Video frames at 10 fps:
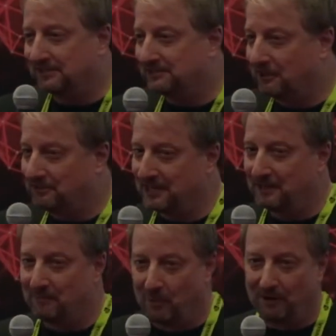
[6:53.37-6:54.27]
consulting
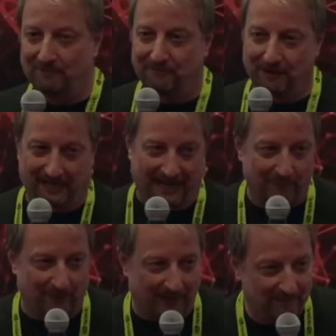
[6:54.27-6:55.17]
important for a
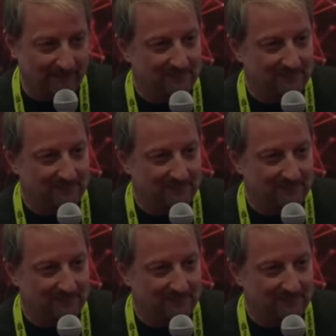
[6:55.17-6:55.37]
gateway?